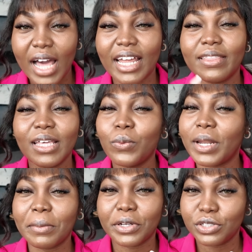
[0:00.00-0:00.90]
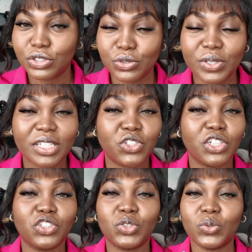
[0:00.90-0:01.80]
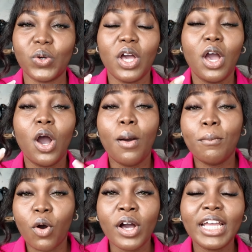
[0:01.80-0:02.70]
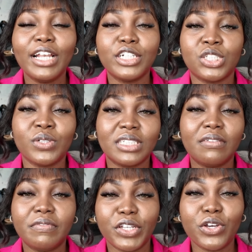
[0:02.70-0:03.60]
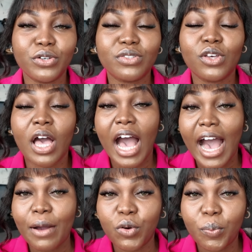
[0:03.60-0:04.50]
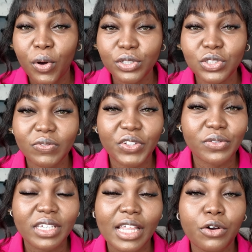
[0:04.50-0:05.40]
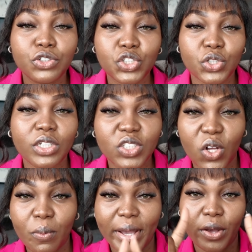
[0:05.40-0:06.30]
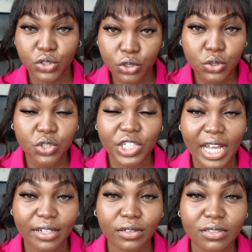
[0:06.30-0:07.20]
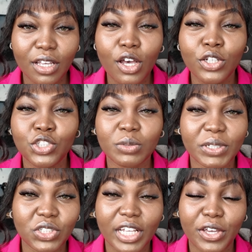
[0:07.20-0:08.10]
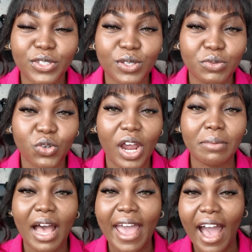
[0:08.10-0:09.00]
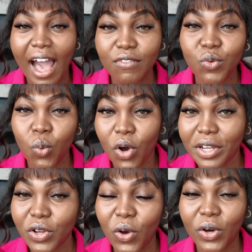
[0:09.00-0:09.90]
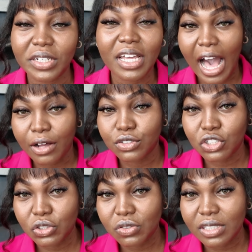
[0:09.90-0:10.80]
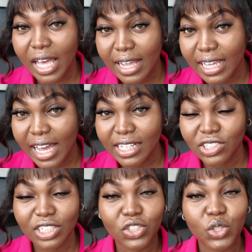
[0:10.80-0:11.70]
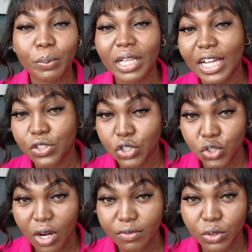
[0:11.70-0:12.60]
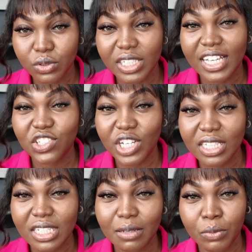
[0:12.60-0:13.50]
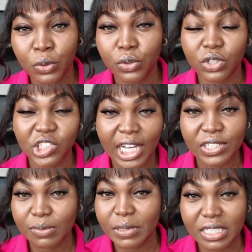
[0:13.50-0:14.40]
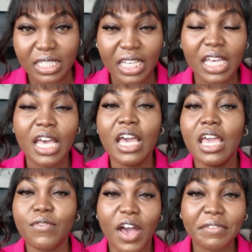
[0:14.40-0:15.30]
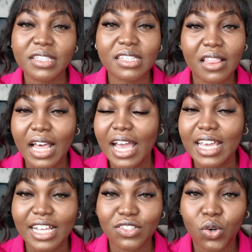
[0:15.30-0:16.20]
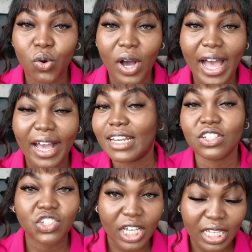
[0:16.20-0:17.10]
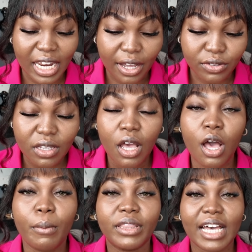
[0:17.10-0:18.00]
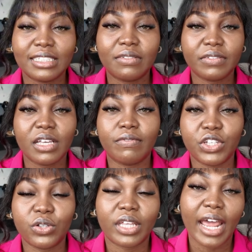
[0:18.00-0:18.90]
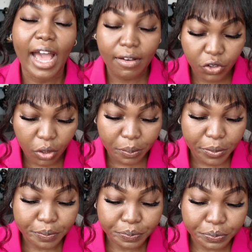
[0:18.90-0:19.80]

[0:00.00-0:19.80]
And I think what I'm going to do is just do more illustrative videos. I will post those videos either on short or my social channels. Just make sure that you're subscribed. I have one on how to use an AI agent to plan your travel, the agentic mode on ChatGPT. If you haven't seen that yet, go ahead and check it out. But that's definitely a video that I have up.